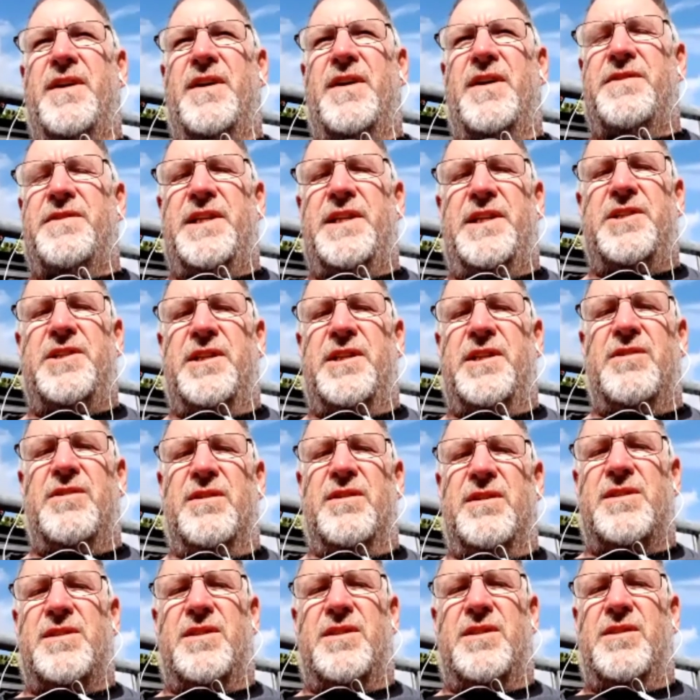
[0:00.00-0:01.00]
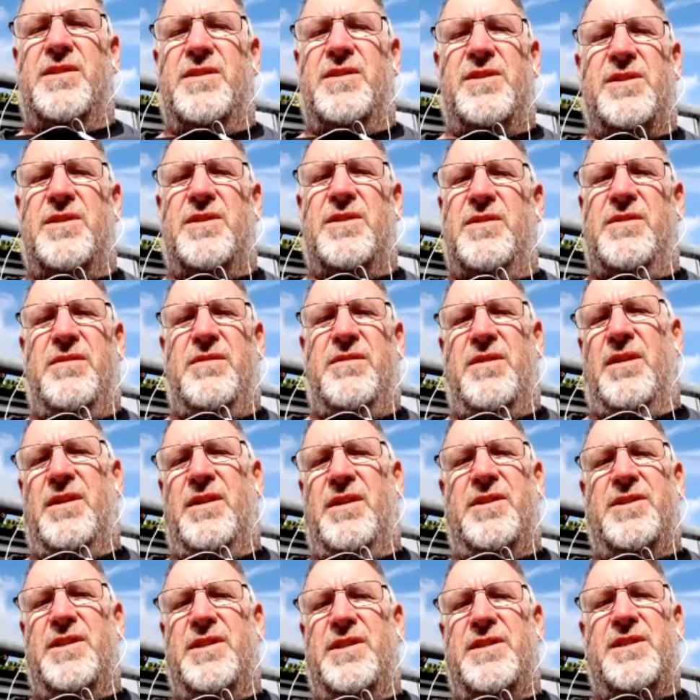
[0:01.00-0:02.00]
of teaching co
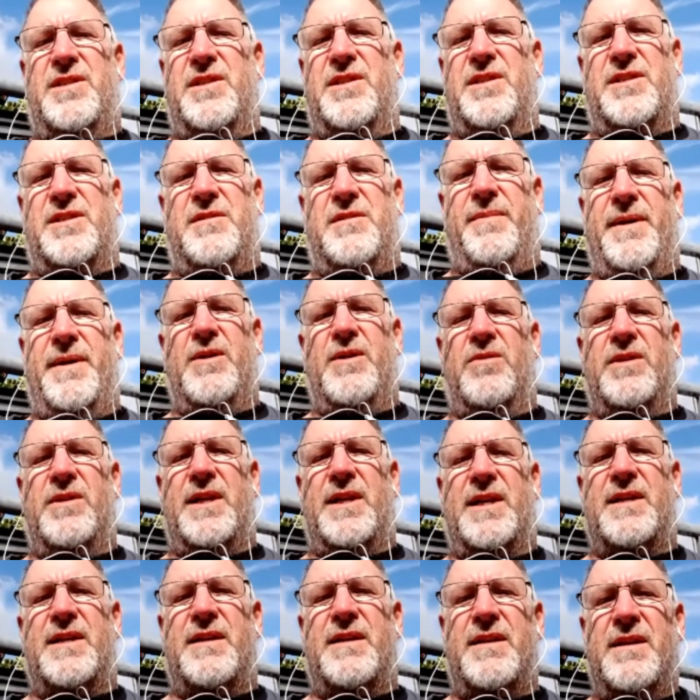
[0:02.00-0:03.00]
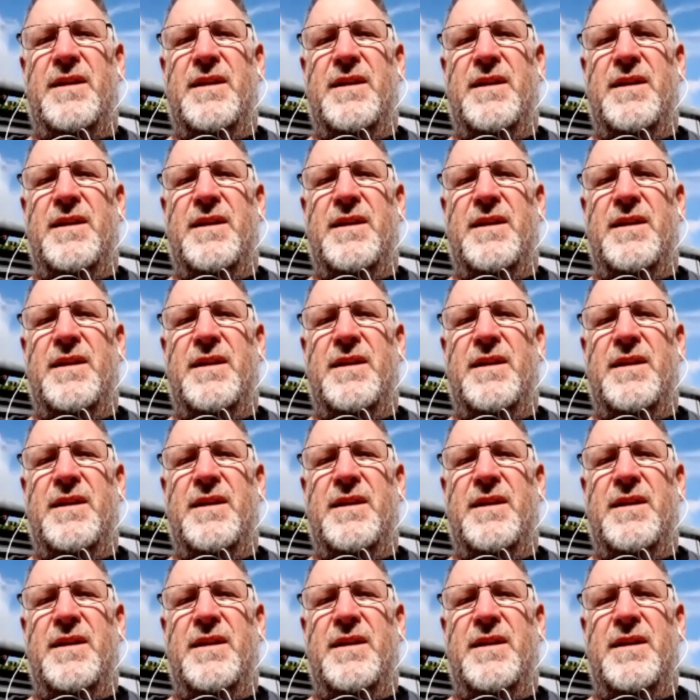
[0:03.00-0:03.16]
college, it's just about all done.